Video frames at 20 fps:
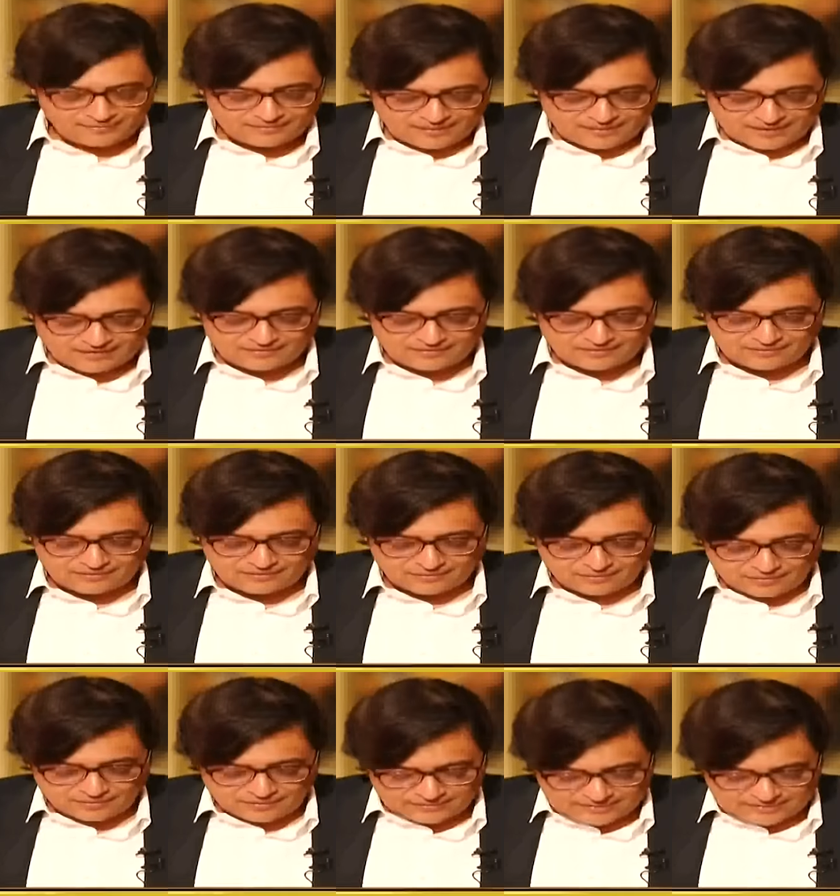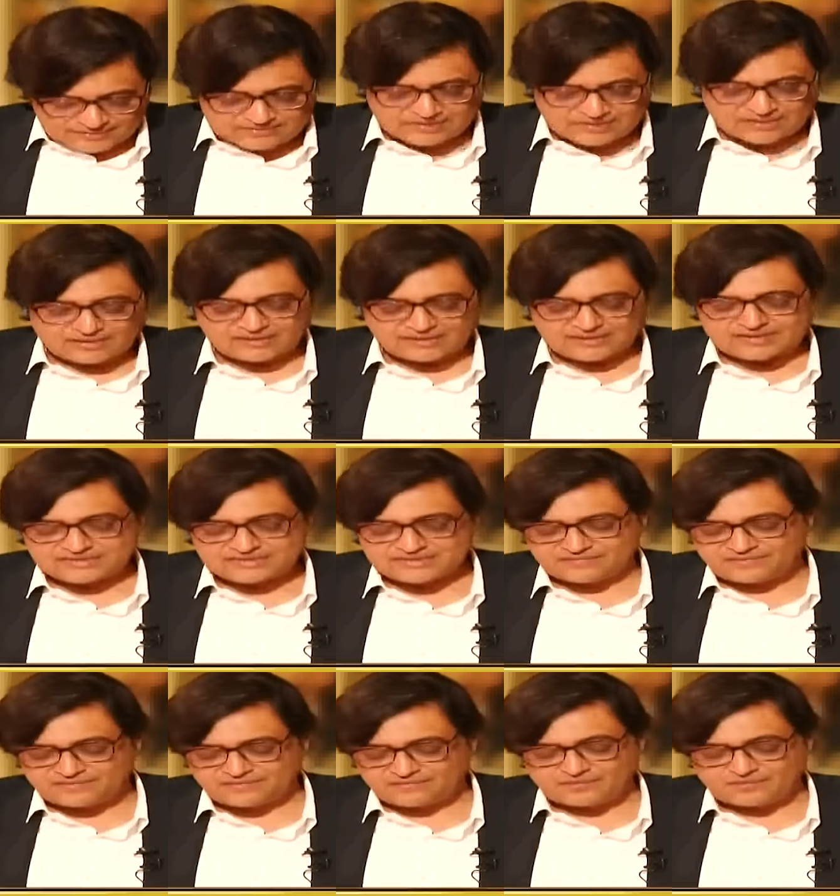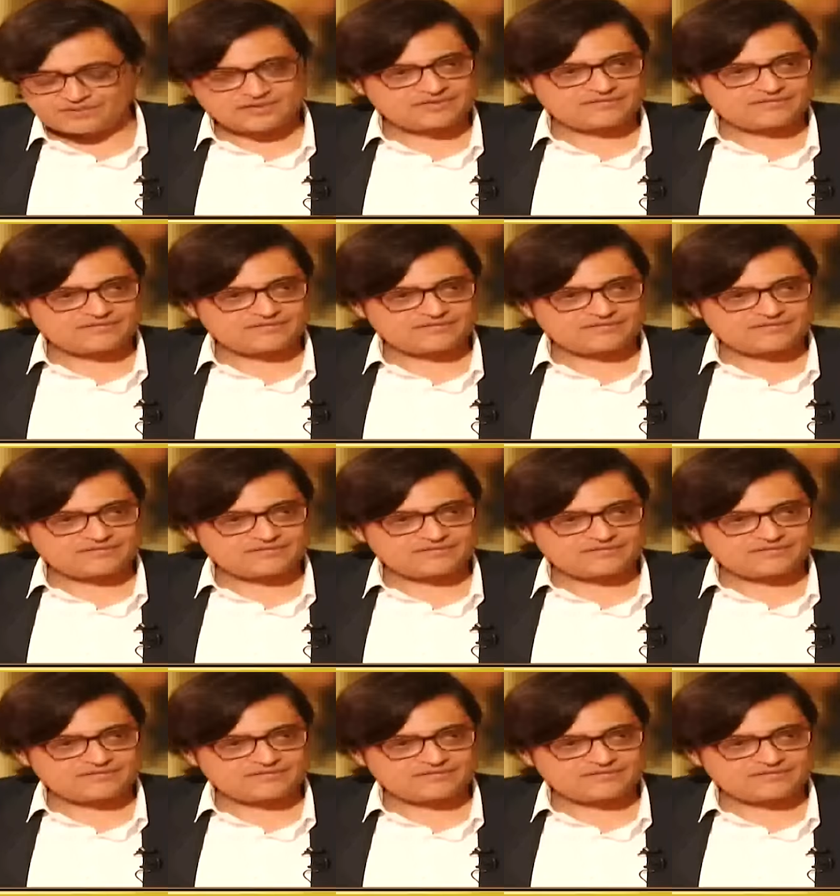that during the Sri Lankan civil war,